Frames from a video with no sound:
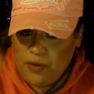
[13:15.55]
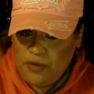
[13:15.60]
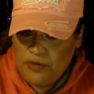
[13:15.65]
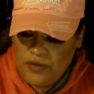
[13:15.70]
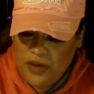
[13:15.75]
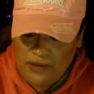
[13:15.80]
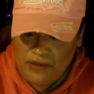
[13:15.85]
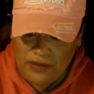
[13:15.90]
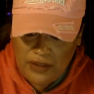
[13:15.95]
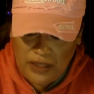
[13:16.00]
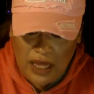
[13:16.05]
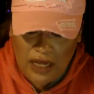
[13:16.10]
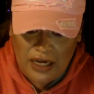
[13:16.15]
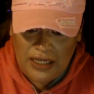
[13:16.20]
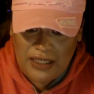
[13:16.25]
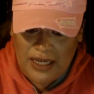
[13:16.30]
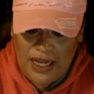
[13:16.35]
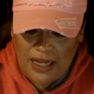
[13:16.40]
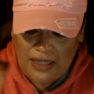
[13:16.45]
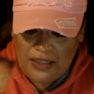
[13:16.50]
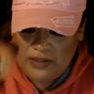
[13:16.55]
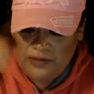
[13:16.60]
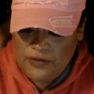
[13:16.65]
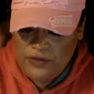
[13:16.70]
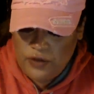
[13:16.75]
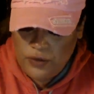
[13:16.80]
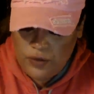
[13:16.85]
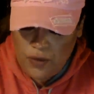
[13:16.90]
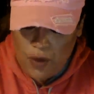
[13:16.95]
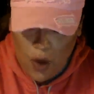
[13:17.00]
If you have a lot of debts, if
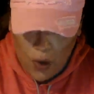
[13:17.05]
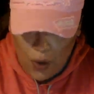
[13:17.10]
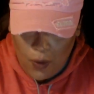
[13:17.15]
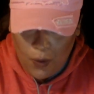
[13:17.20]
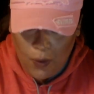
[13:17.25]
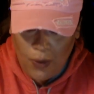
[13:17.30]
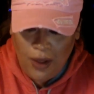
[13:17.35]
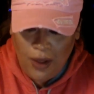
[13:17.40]
you owe,